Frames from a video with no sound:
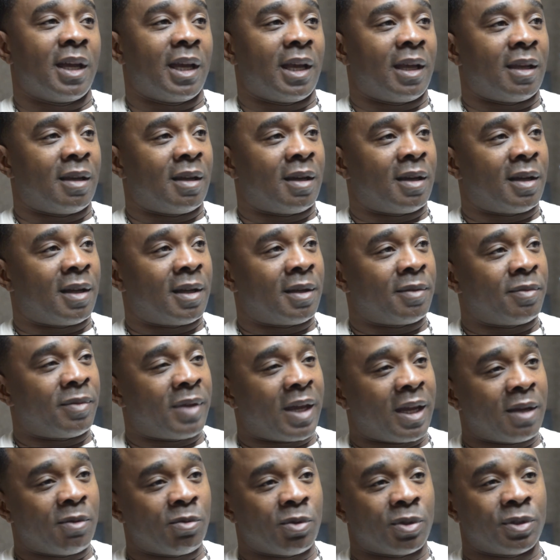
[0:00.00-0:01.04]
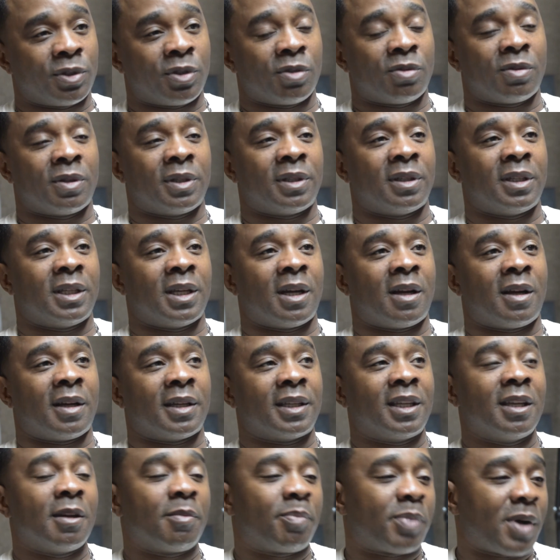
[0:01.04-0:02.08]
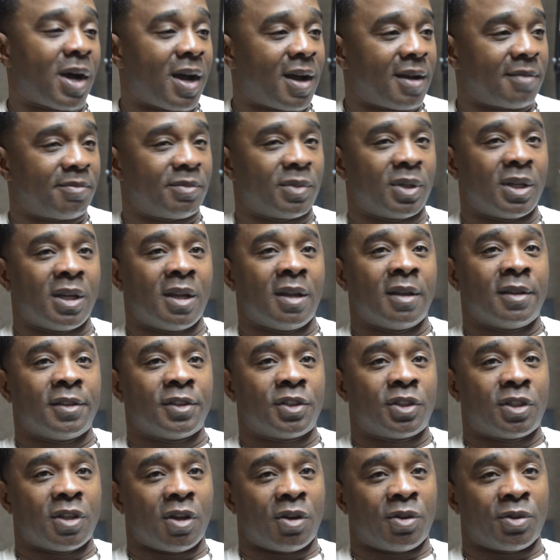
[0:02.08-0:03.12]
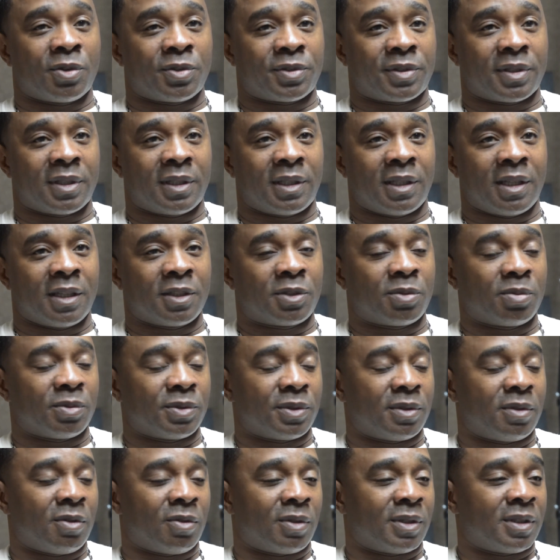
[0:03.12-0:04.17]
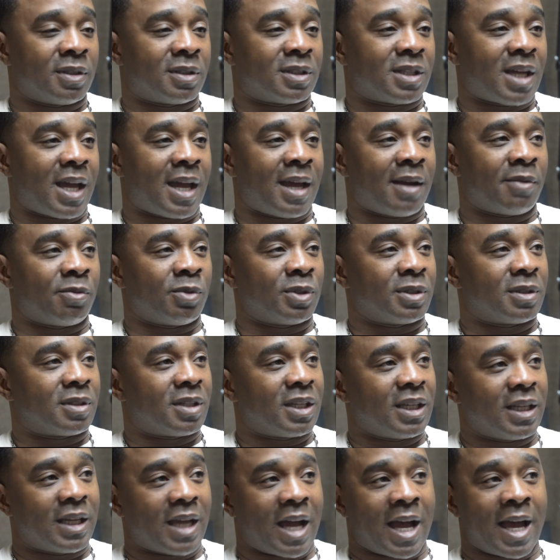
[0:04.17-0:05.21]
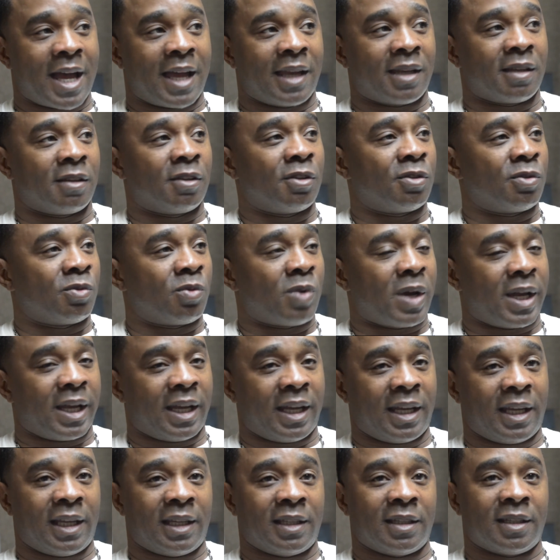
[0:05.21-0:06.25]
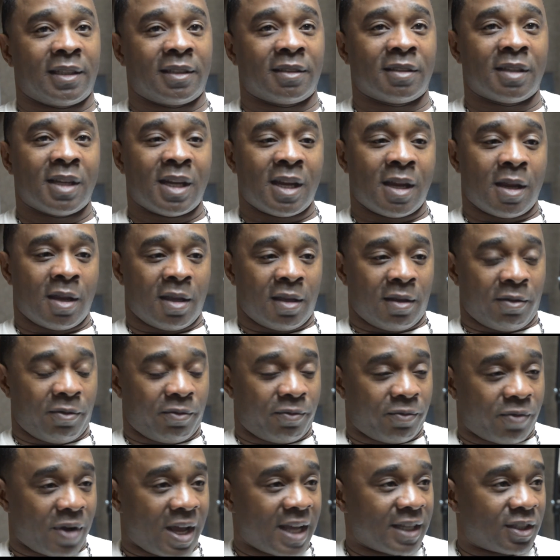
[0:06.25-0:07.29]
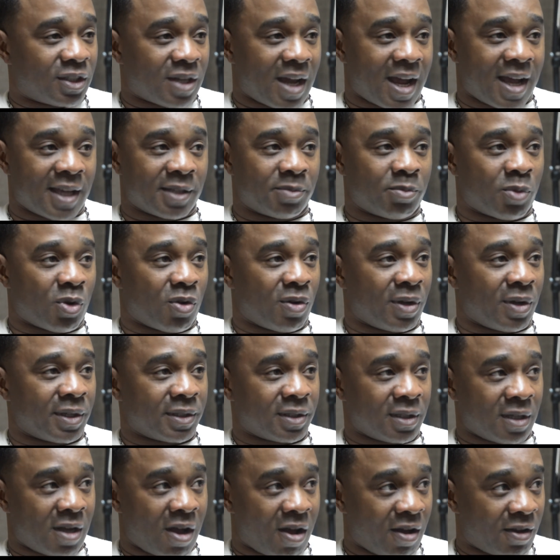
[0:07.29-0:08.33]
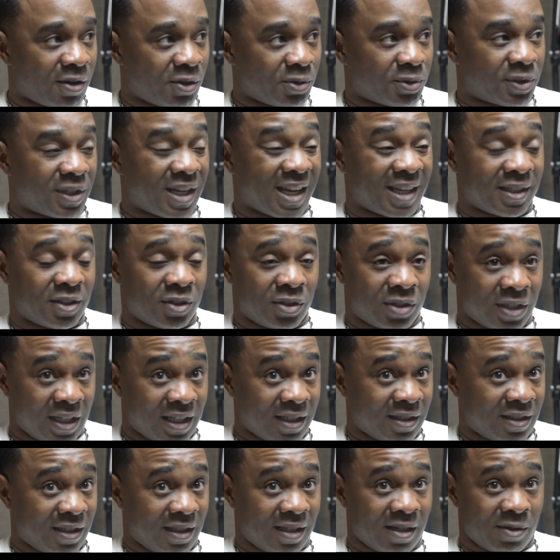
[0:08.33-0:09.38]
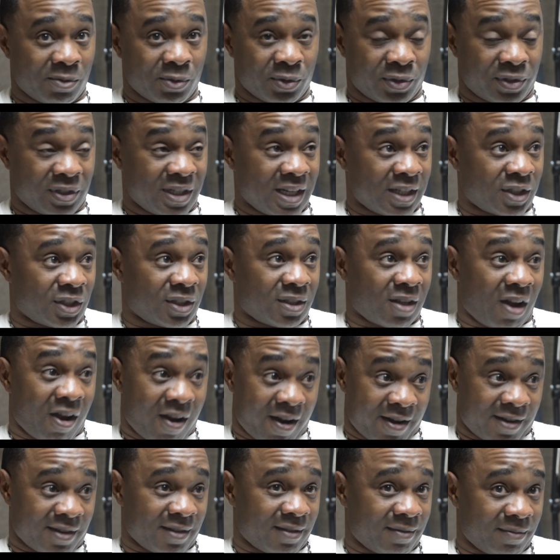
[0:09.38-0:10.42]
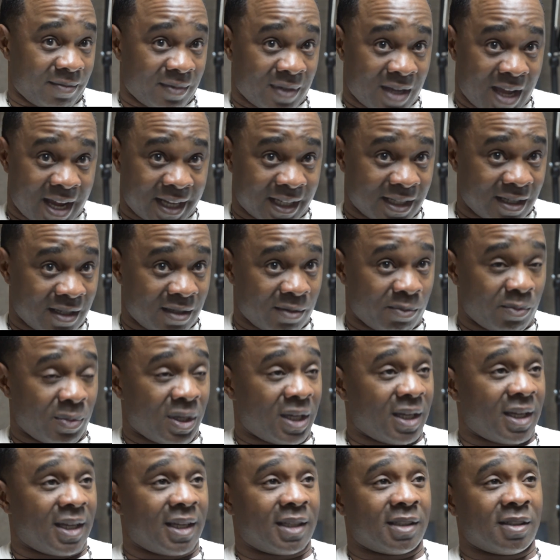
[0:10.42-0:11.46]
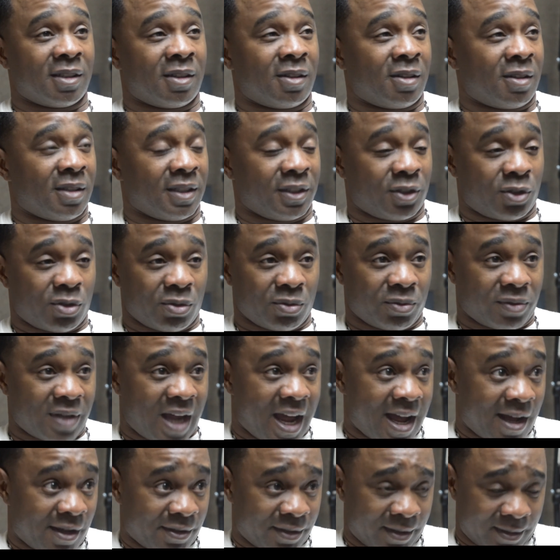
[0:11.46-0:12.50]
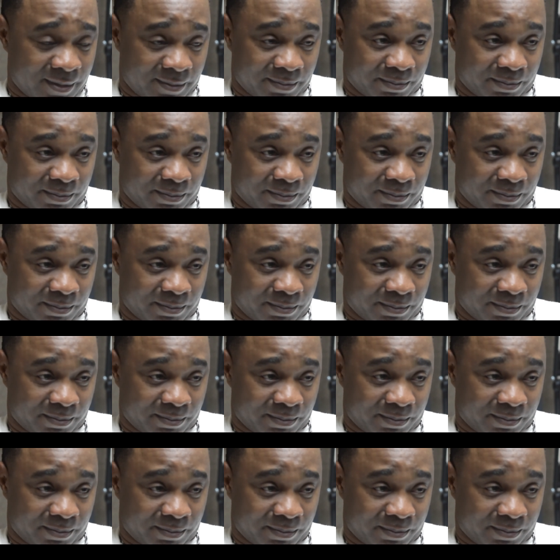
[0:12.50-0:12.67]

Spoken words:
and they were doing the hip-hop shows, and this was during the time when T.I. and Lil Wayne and Franchise Boys and all those cats, Jeezy and them was just starting, like in the early 2000s.